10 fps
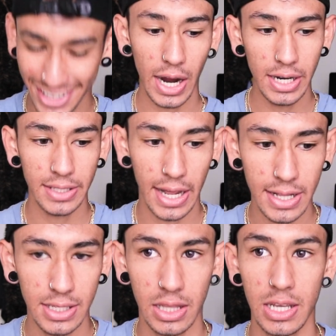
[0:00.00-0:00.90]
I
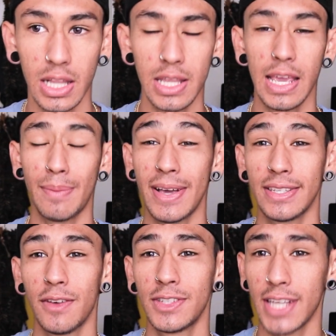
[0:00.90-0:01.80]
decided to legally get
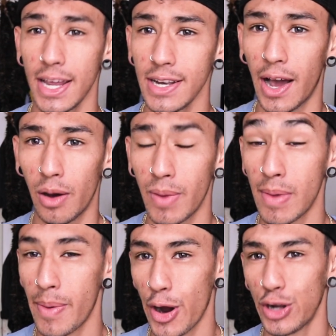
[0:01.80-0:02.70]
myself signed out by
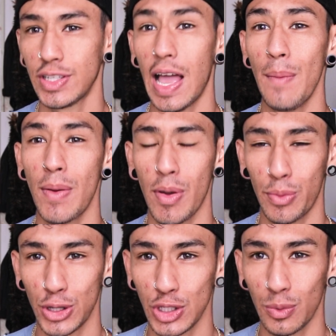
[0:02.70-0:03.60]
my parents and by my
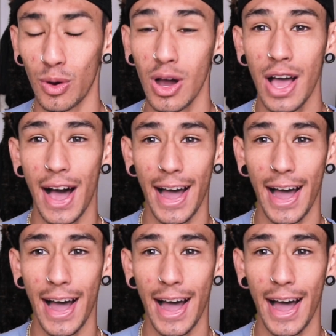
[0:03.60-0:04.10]
principal.